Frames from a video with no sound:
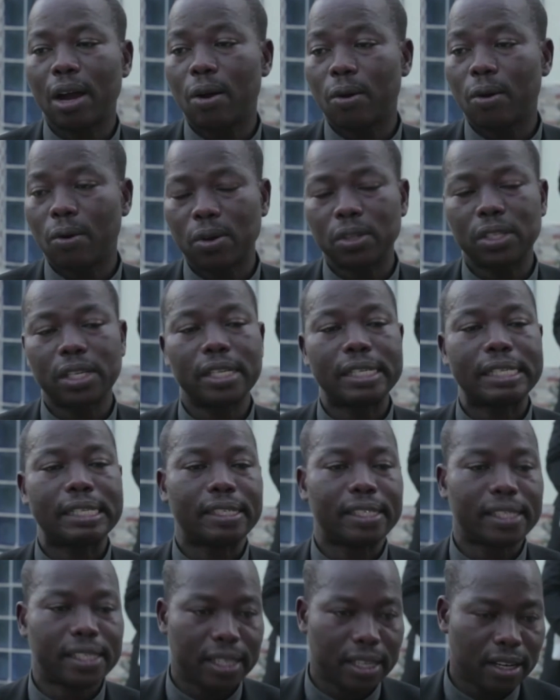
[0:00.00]
Our country
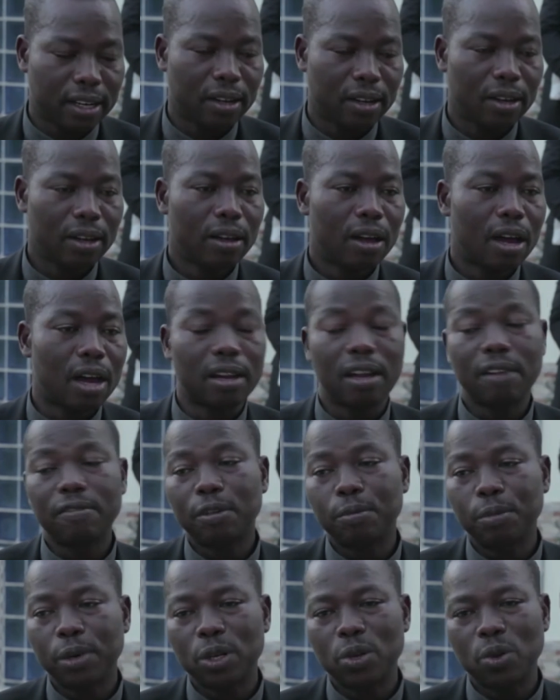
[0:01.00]
is sick, and
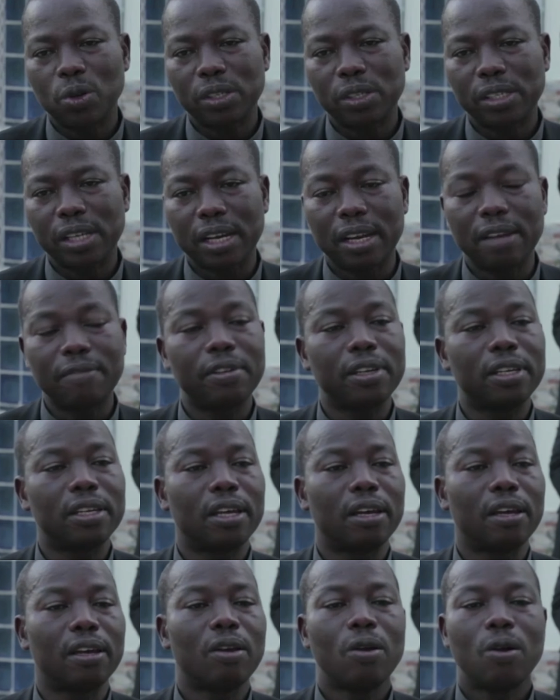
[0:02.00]
everybody knows that. Even
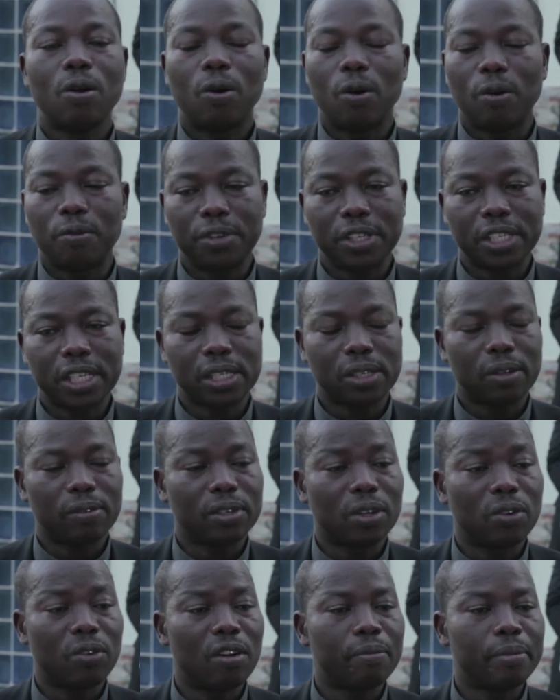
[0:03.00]
the officials
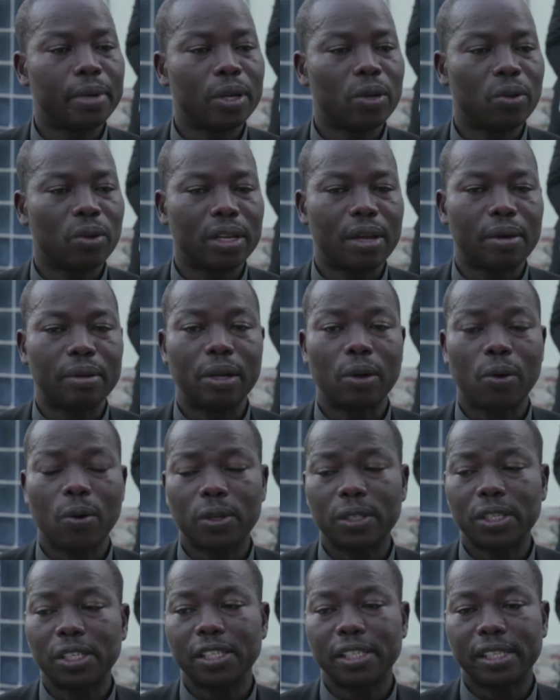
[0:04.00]
of the government know that the
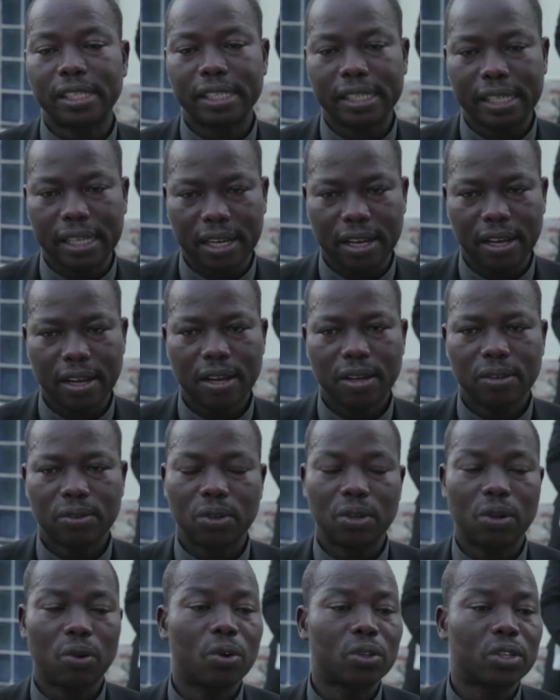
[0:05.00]
country is sick,
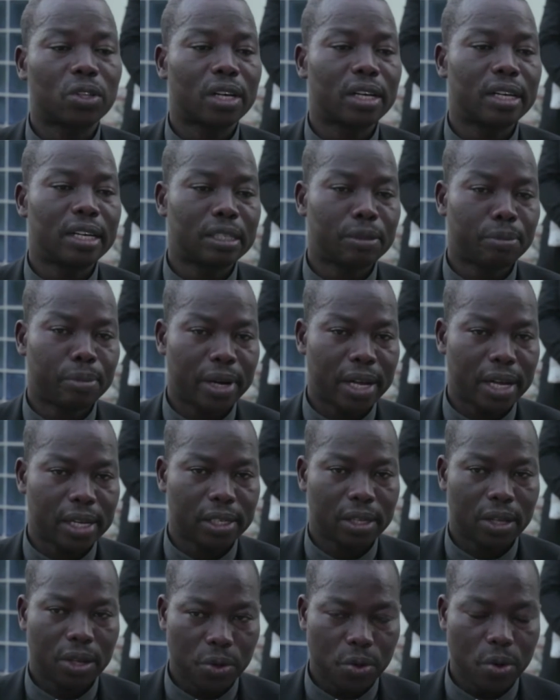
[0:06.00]
so the country needs prayers.